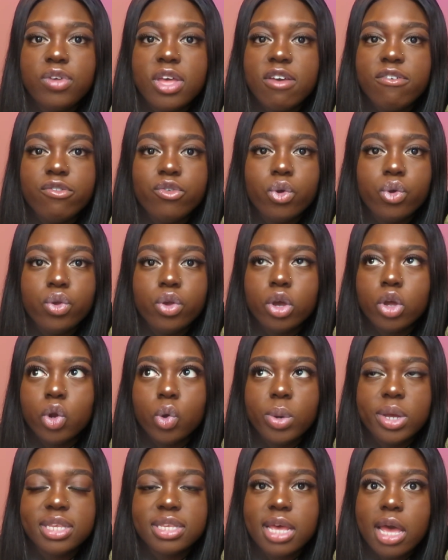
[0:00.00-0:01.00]
If not, you can
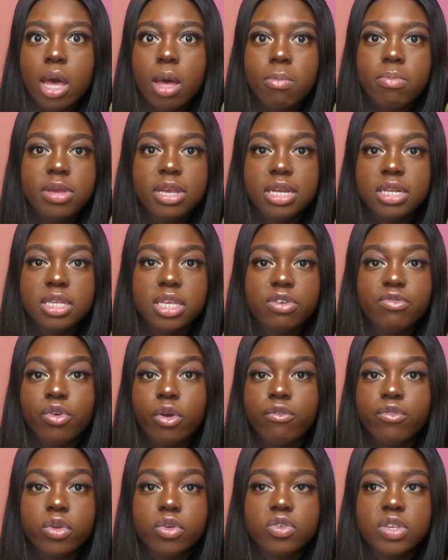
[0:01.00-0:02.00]
always get a PT for
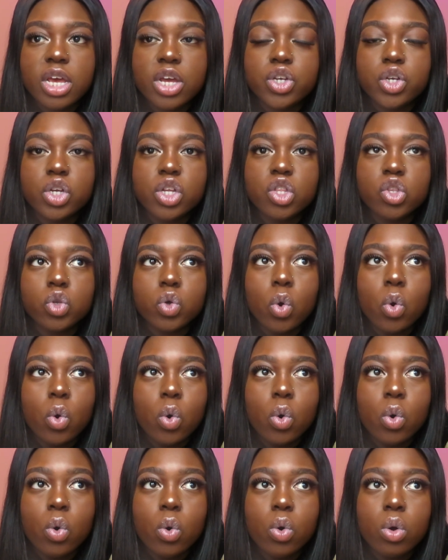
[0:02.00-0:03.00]
a few sessions,
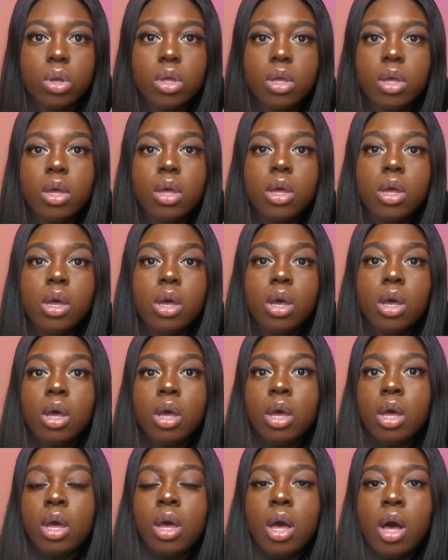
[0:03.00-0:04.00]
or
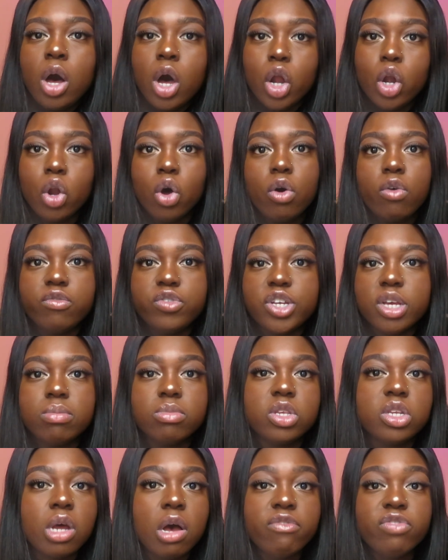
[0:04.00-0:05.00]
a lot of gym
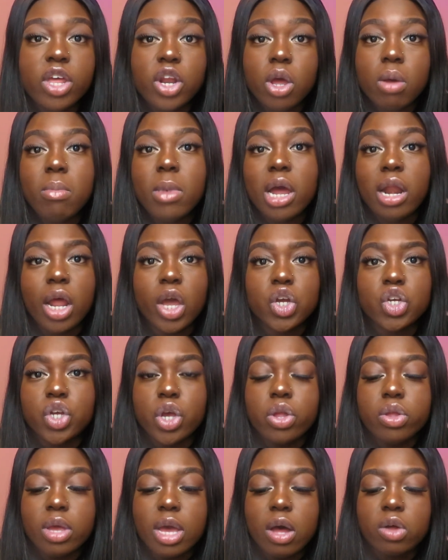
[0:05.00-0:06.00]
staff, they don't mind like
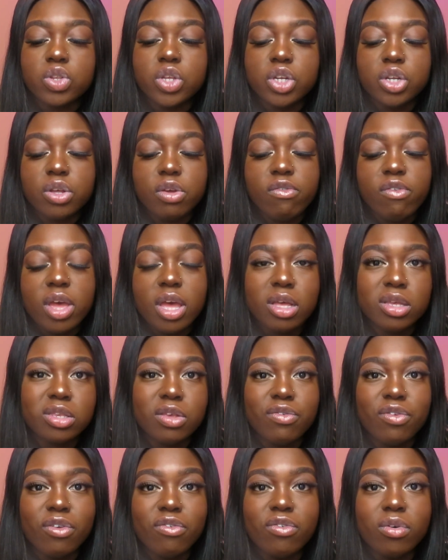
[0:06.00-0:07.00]
showing you how to do things
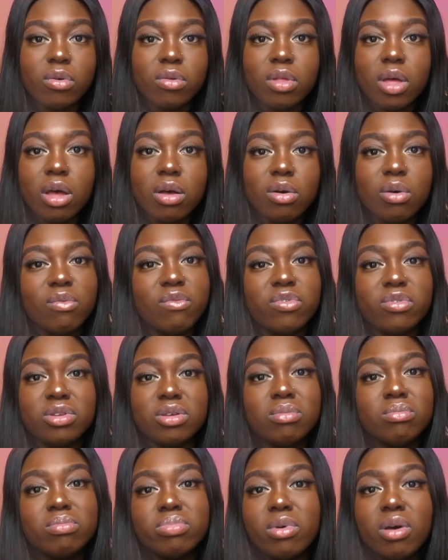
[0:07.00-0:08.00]
if you feel that
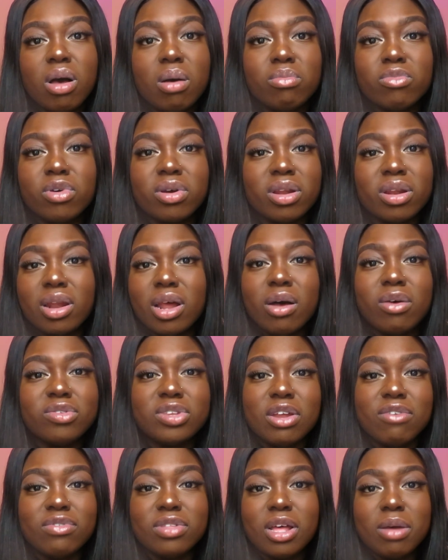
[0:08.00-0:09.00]
confident. But I'm not gonna lie, I was
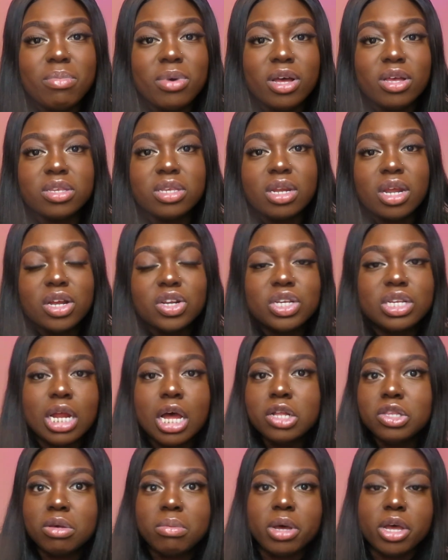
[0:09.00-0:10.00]
never that person. I just
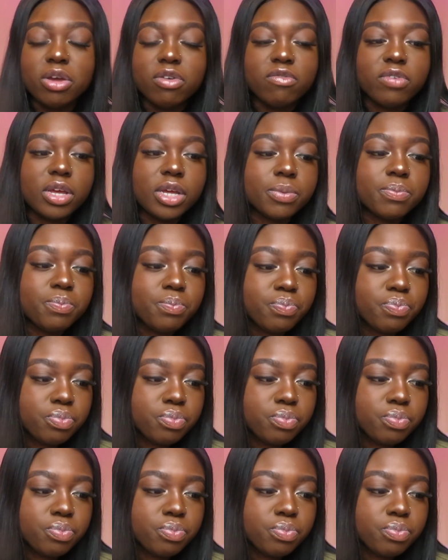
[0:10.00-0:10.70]
like to do my own thing.